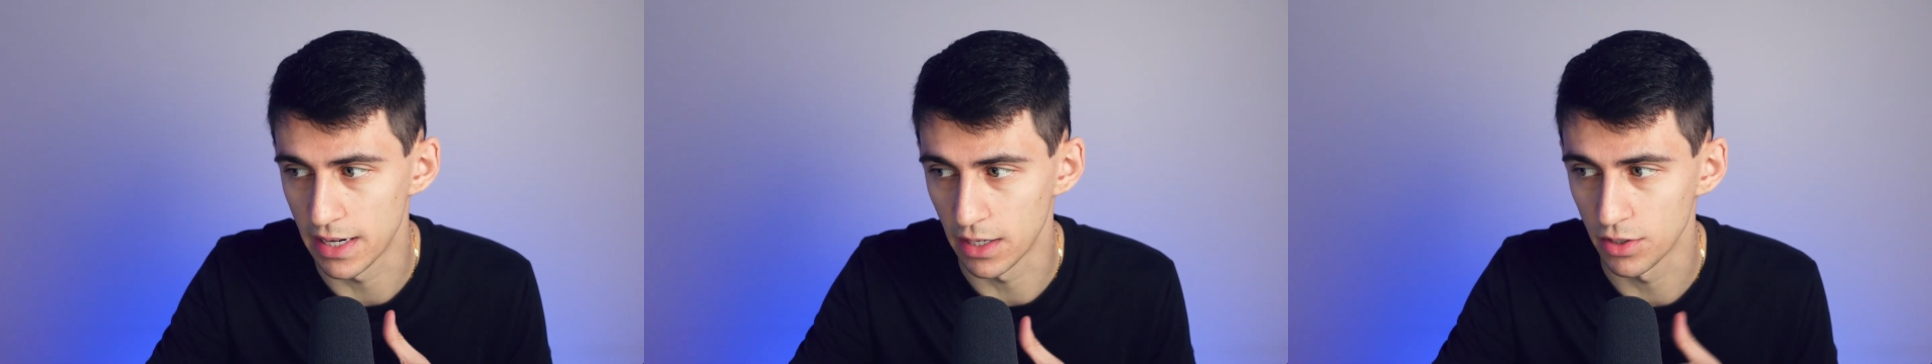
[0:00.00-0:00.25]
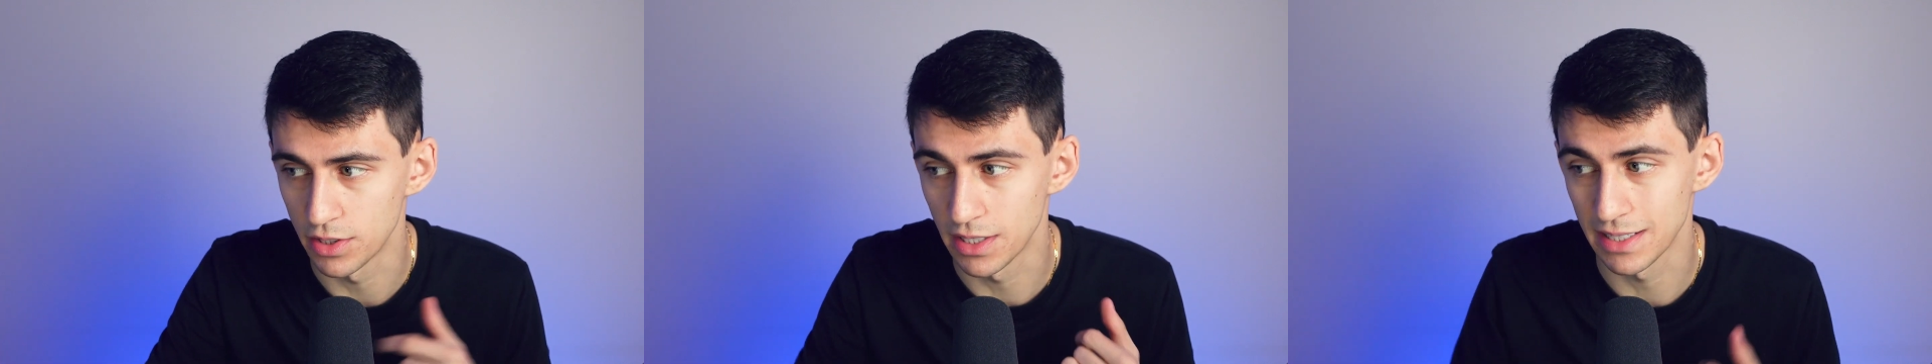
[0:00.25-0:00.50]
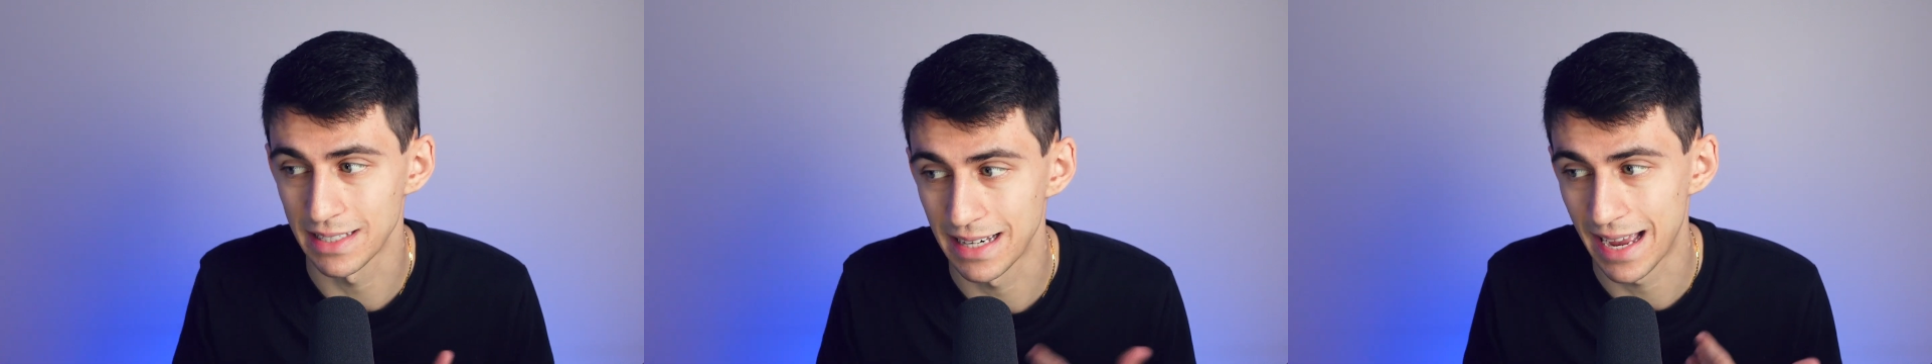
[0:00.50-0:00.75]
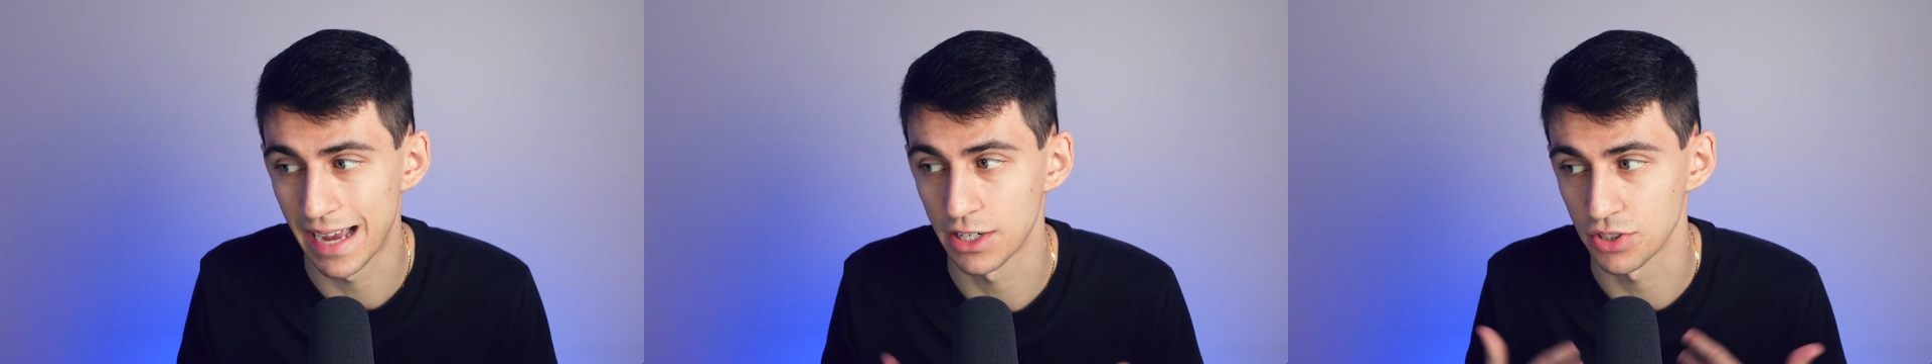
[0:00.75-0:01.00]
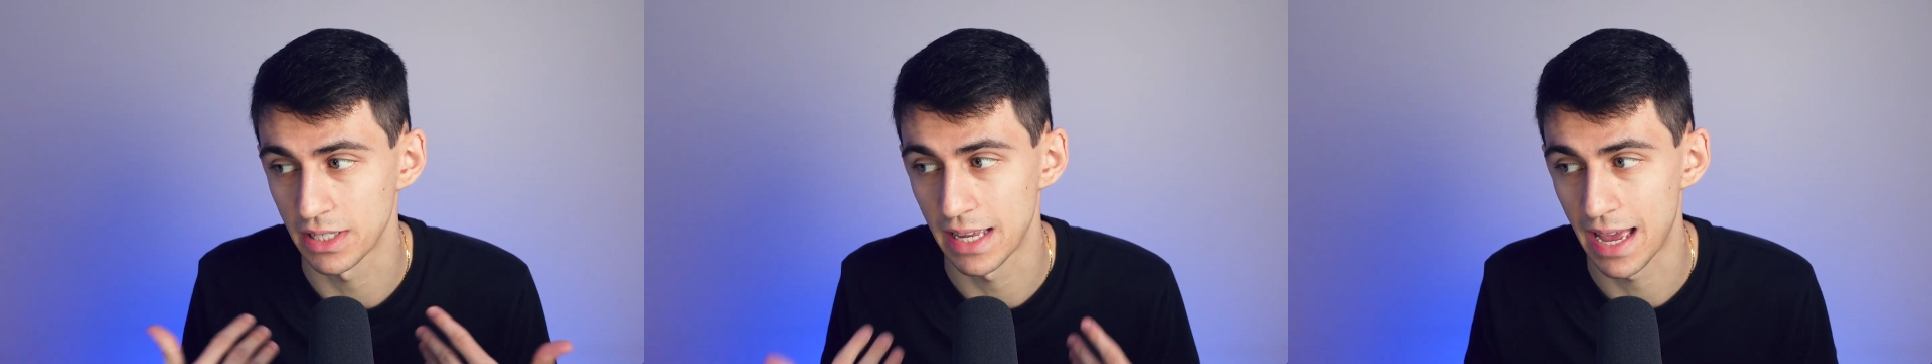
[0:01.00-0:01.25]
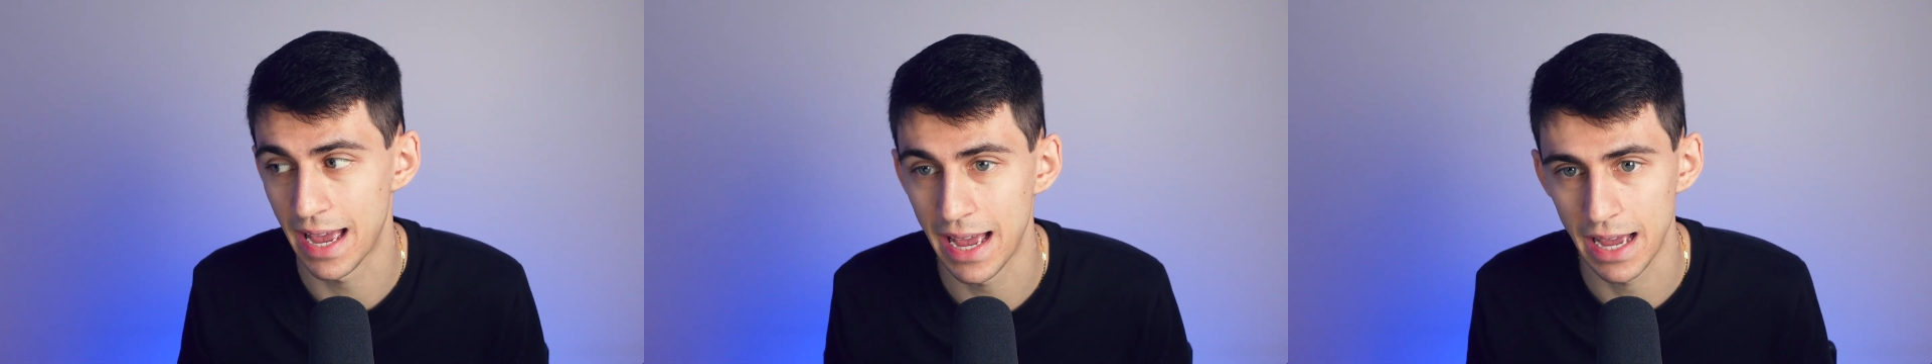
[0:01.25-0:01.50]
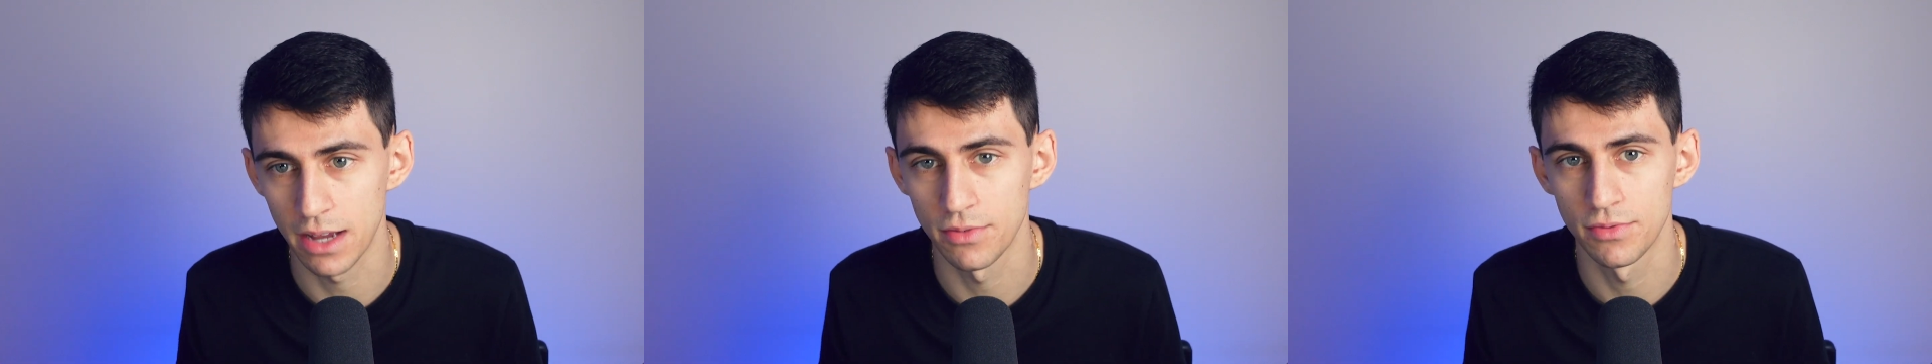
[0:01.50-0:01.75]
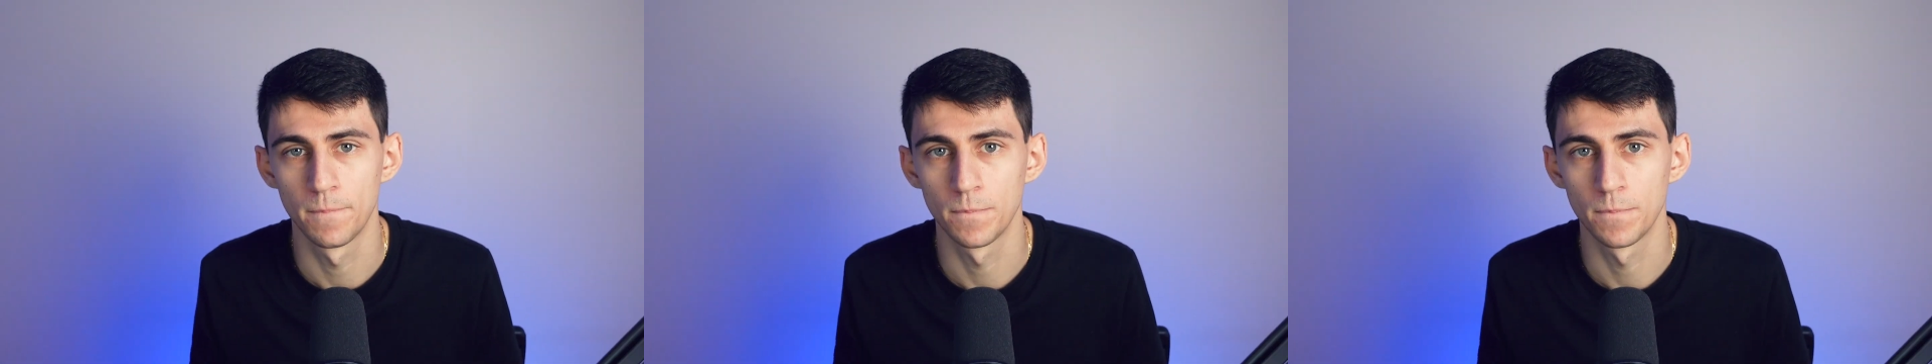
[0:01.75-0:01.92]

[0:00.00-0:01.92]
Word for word: here doesn't actually have